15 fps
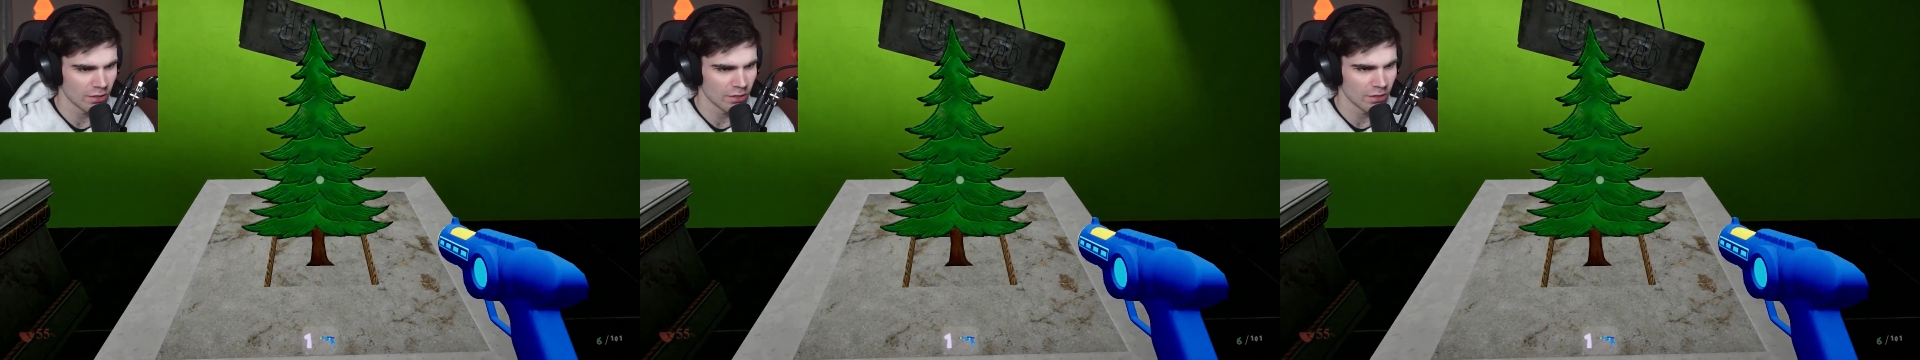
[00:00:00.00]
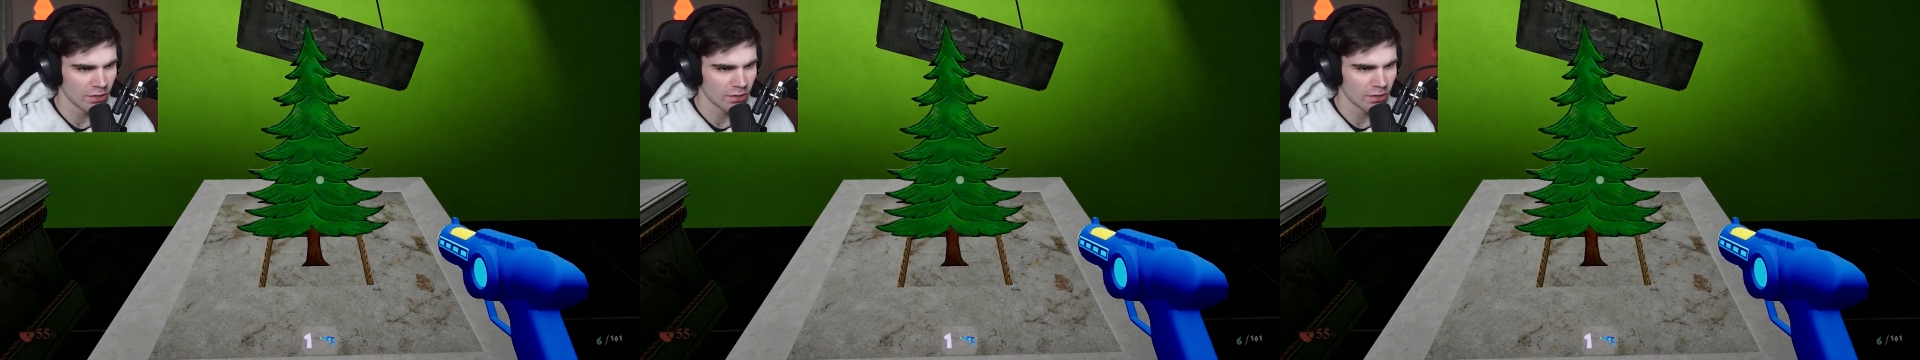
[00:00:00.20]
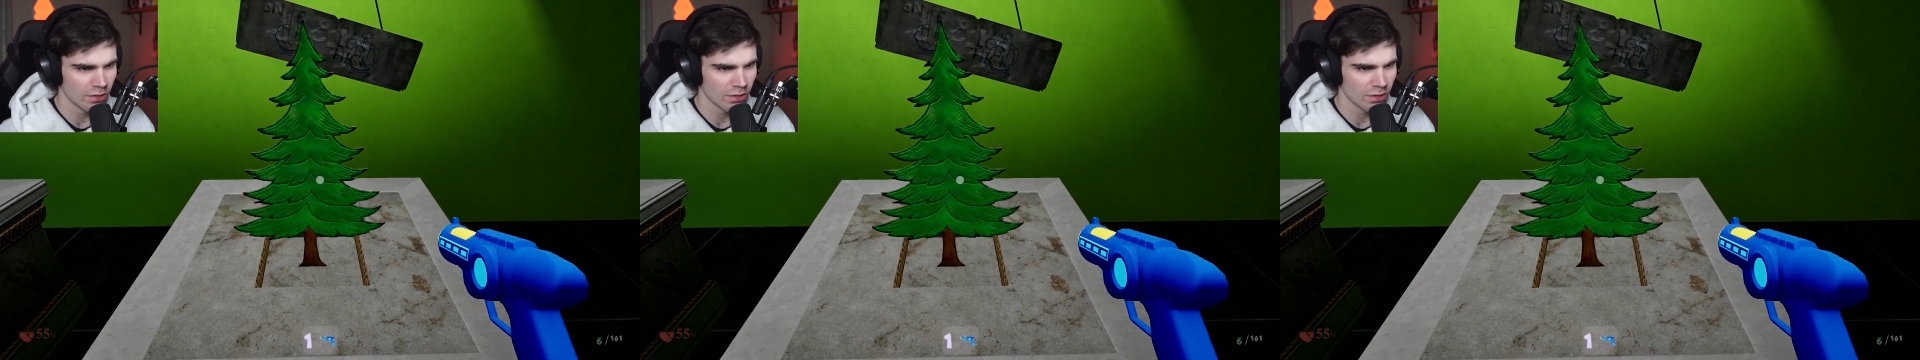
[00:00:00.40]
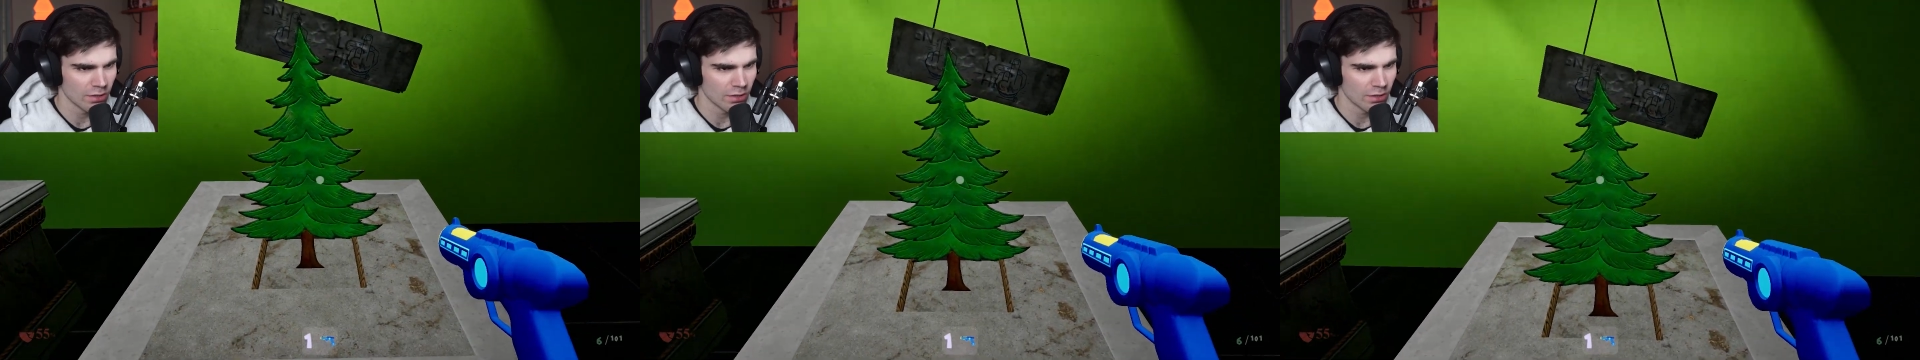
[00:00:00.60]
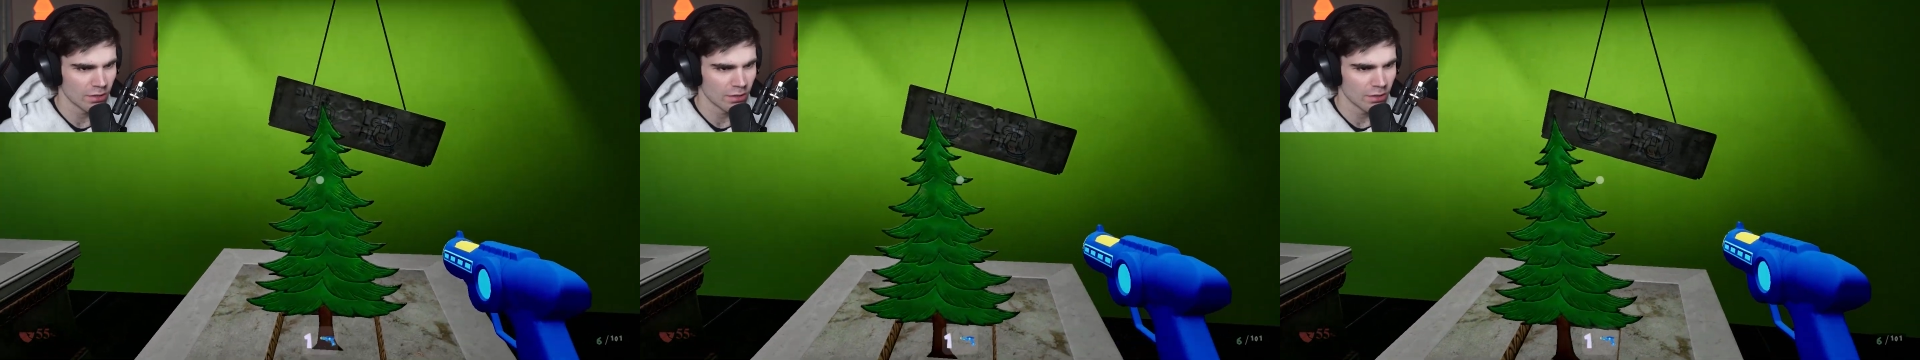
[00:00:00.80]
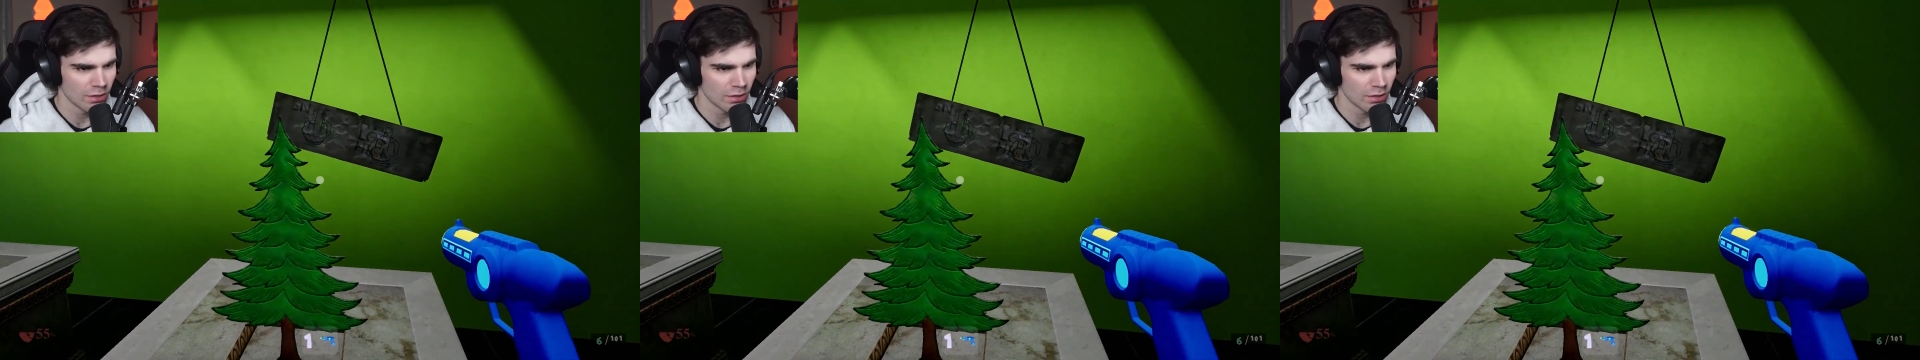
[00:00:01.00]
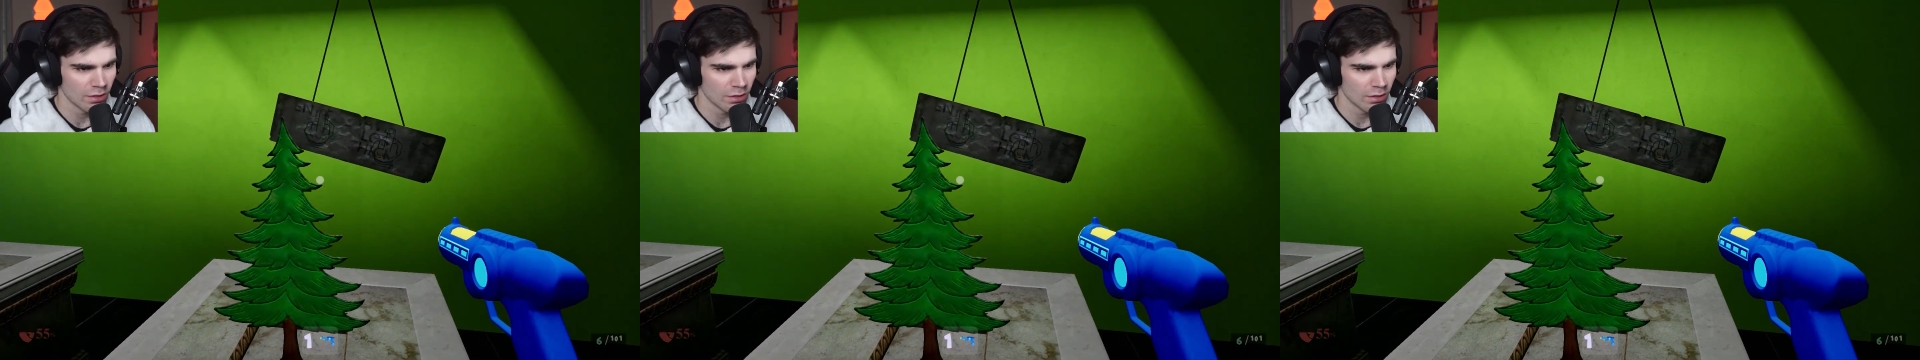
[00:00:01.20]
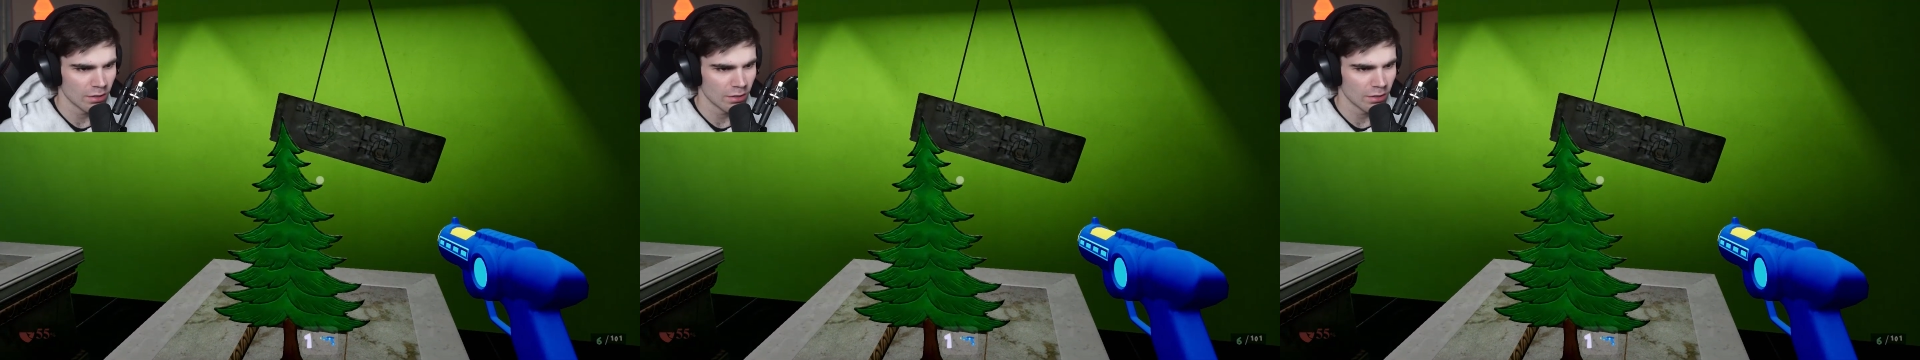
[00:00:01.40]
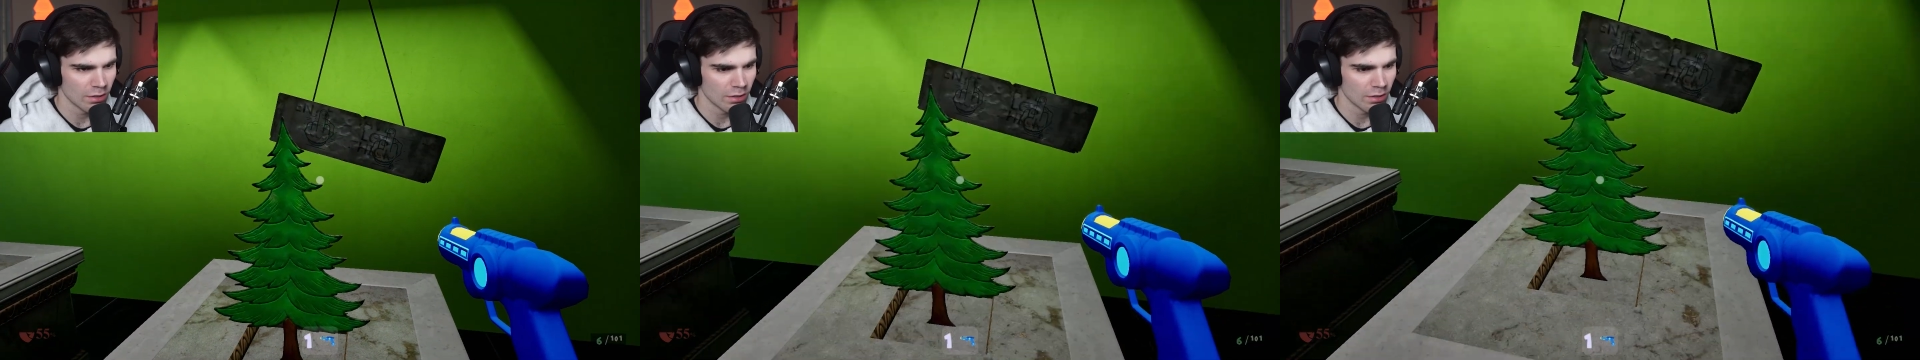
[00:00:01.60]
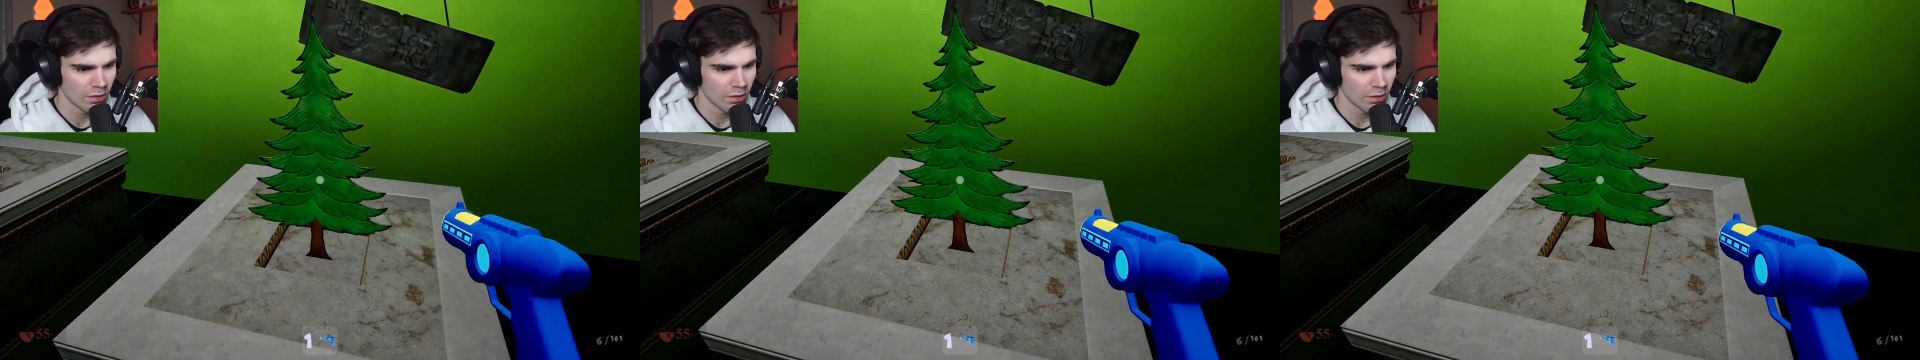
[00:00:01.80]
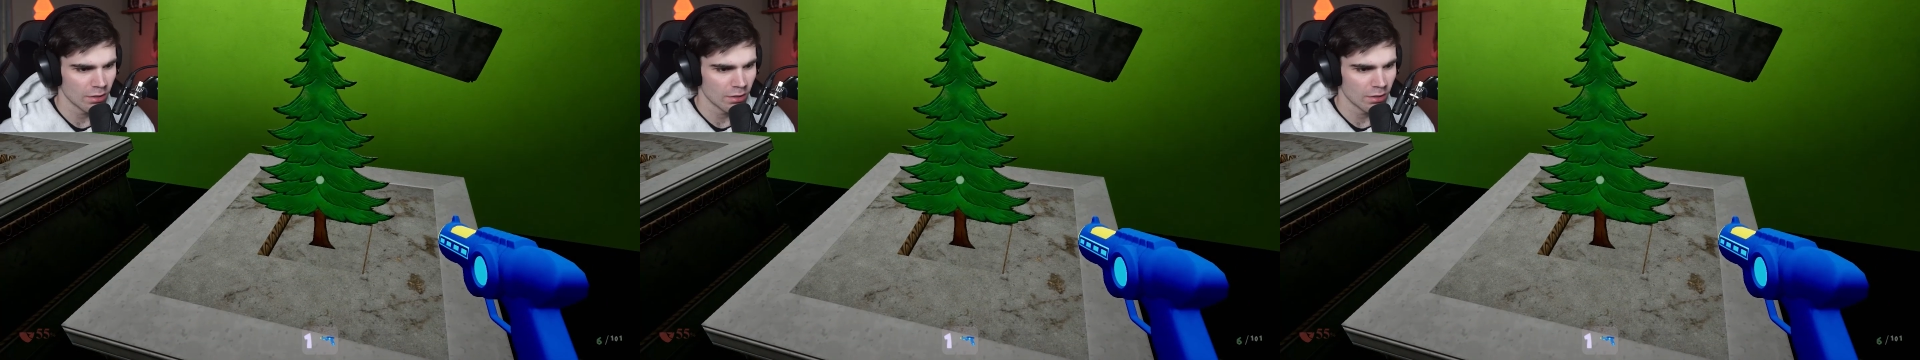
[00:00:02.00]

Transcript: (silence)